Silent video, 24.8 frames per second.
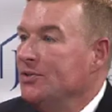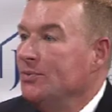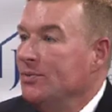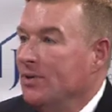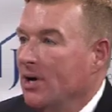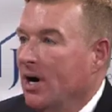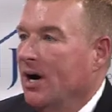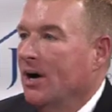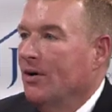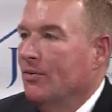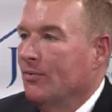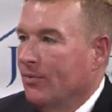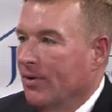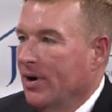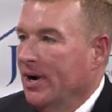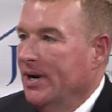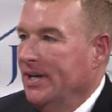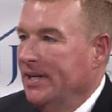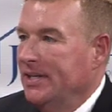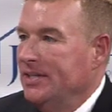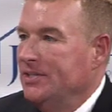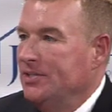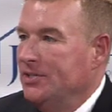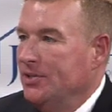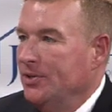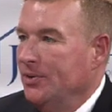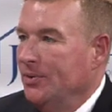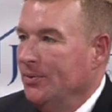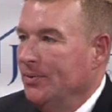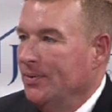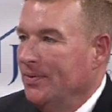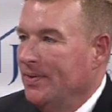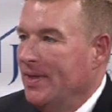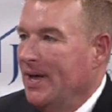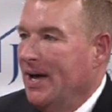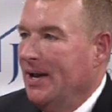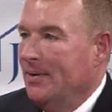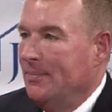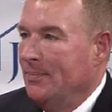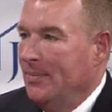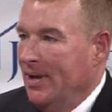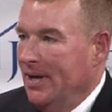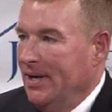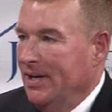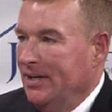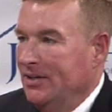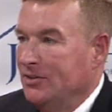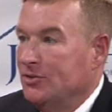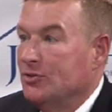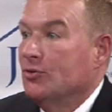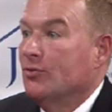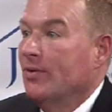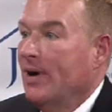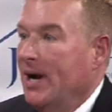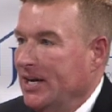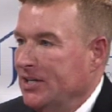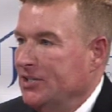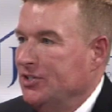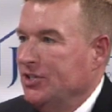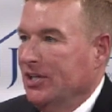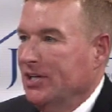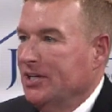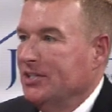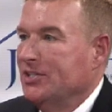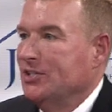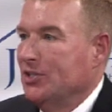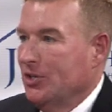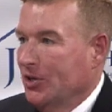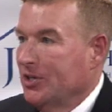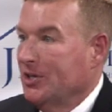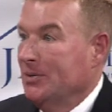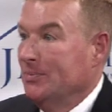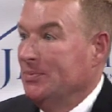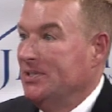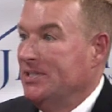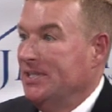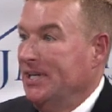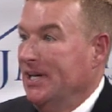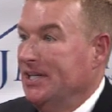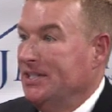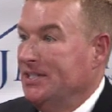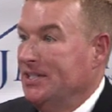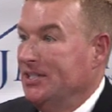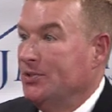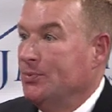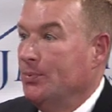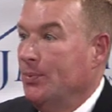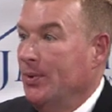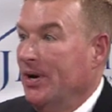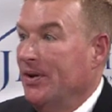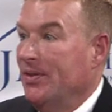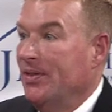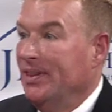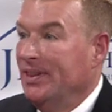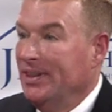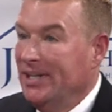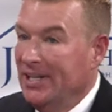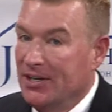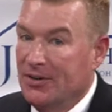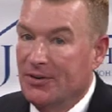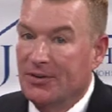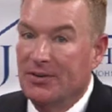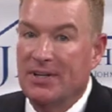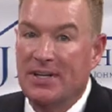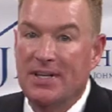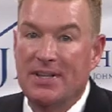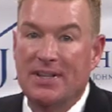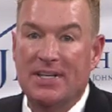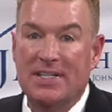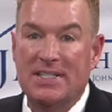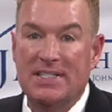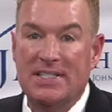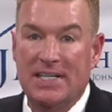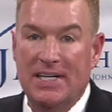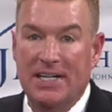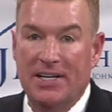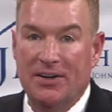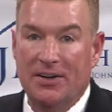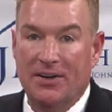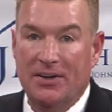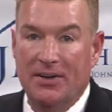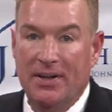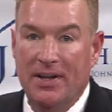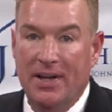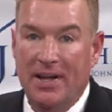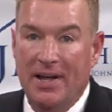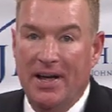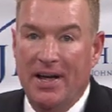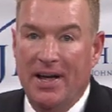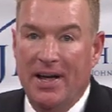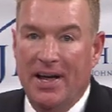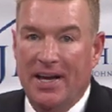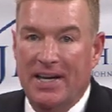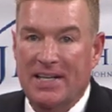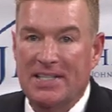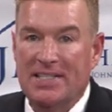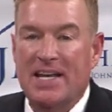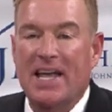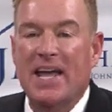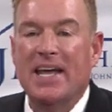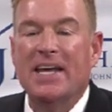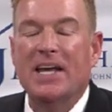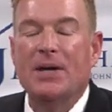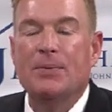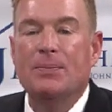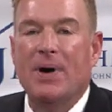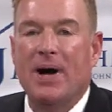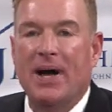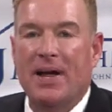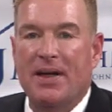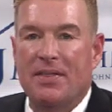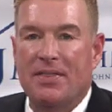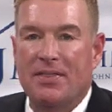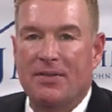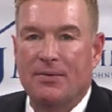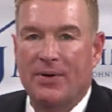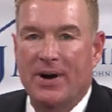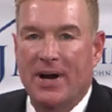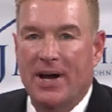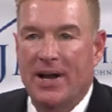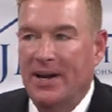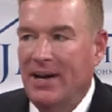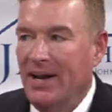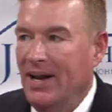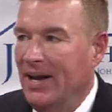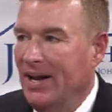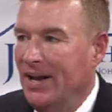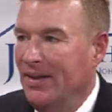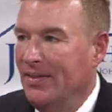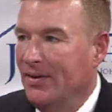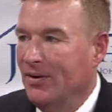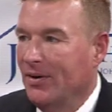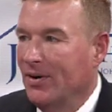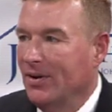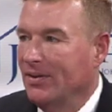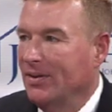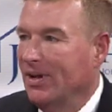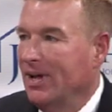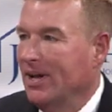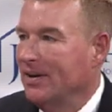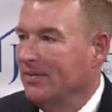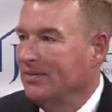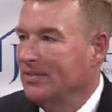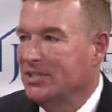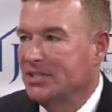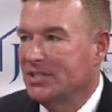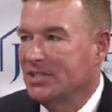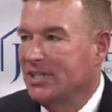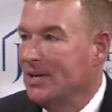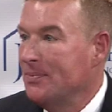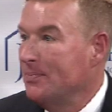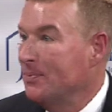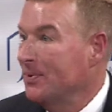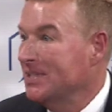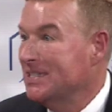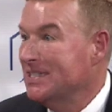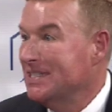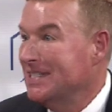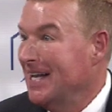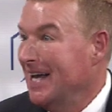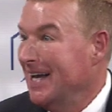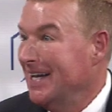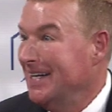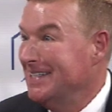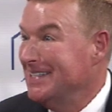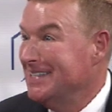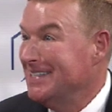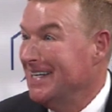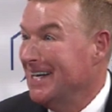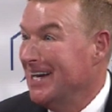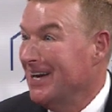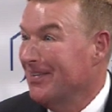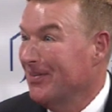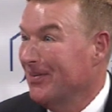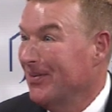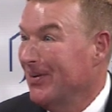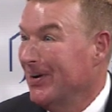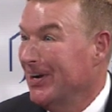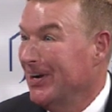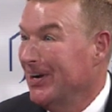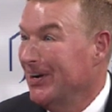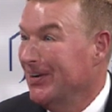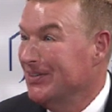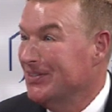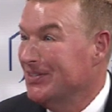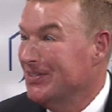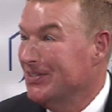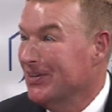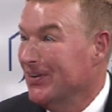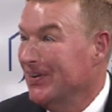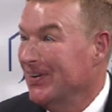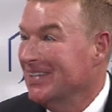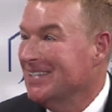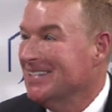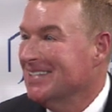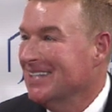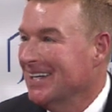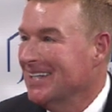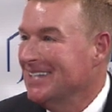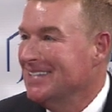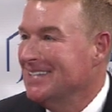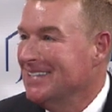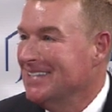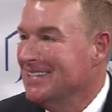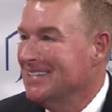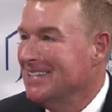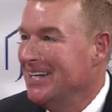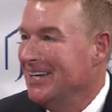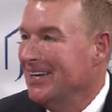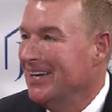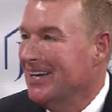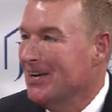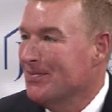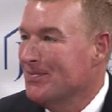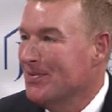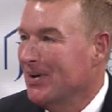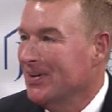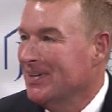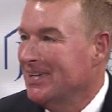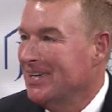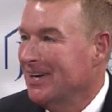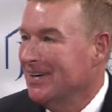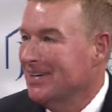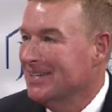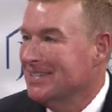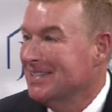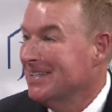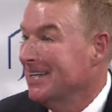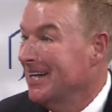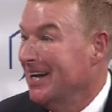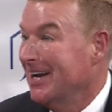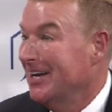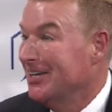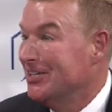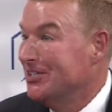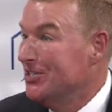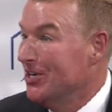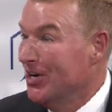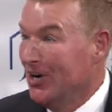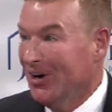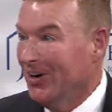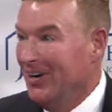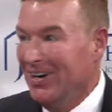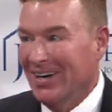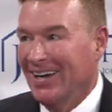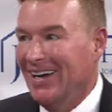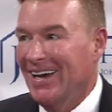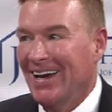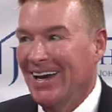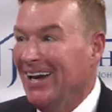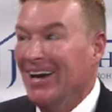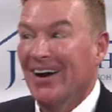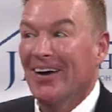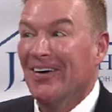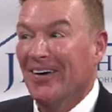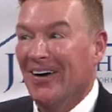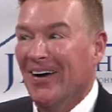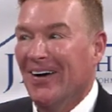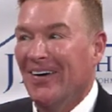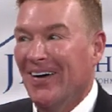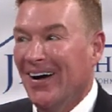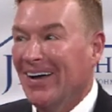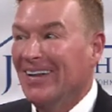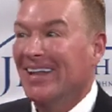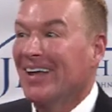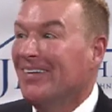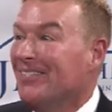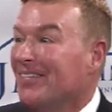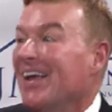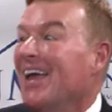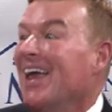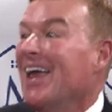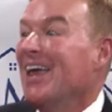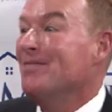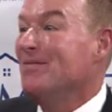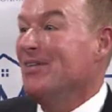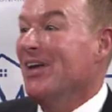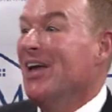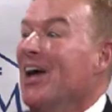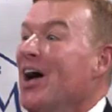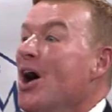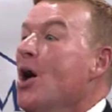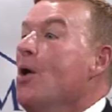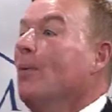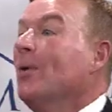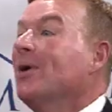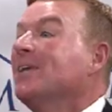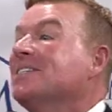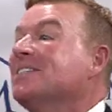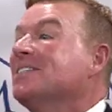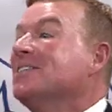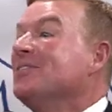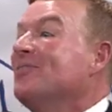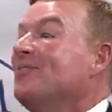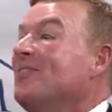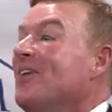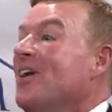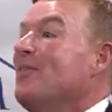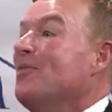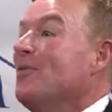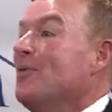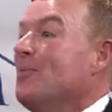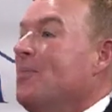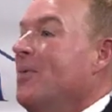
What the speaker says: not run into that many tragic circumstances where literally the deal is hanging by a thread. And there are a lot of sleepless nights that everyone goes through. It's nice to see you come out there as the attorney hero. I love it. Amy, what's the favorite